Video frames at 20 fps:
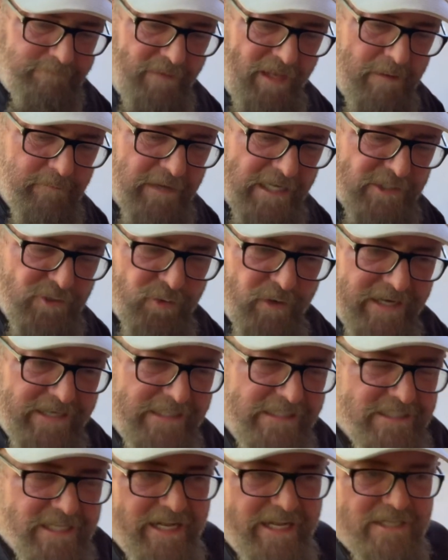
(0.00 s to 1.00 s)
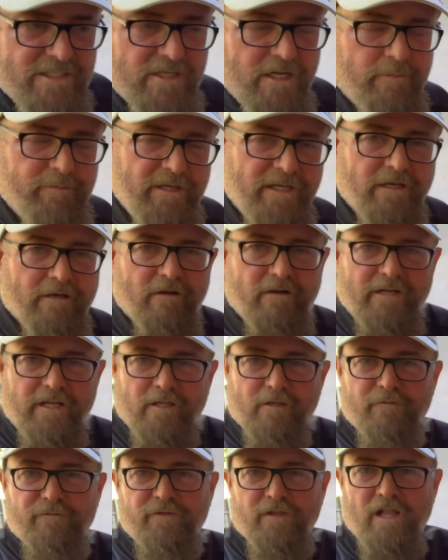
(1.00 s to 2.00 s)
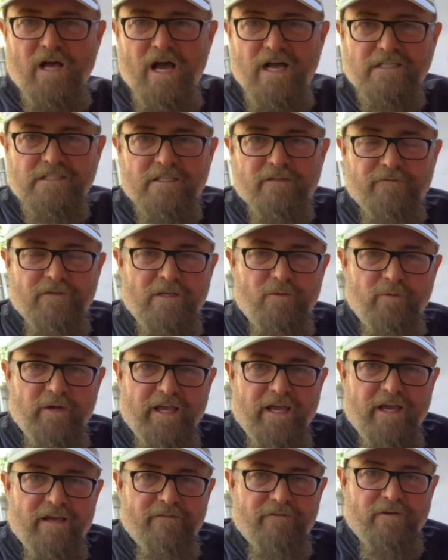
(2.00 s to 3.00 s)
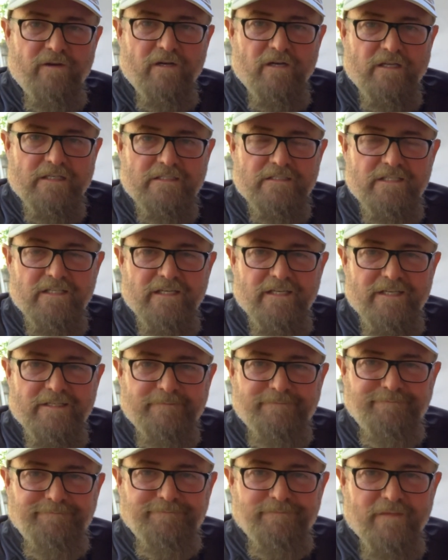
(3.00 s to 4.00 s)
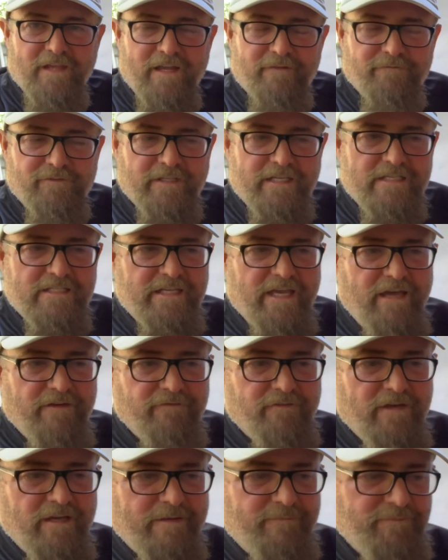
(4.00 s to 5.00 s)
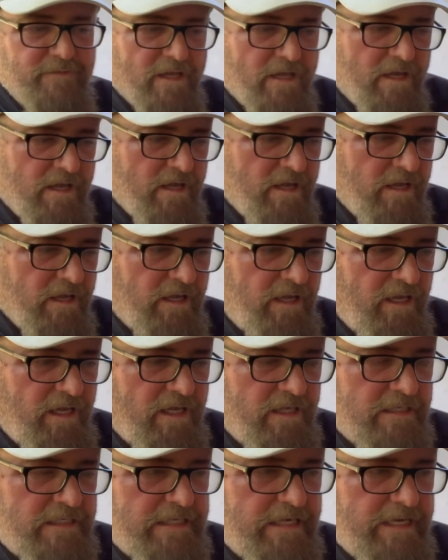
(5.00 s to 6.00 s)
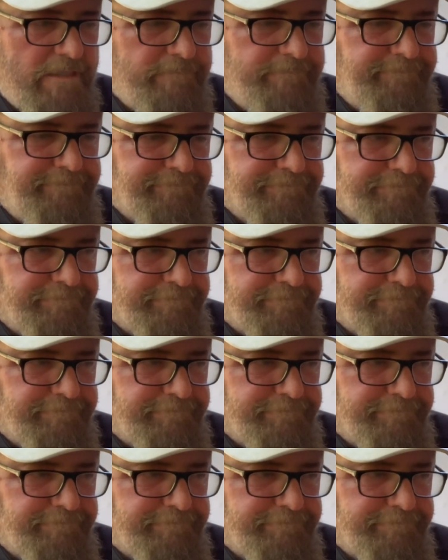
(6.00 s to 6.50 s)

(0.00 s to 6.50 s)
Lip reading: My training today is going to be on another philosophy we have here at Felice Cafe. And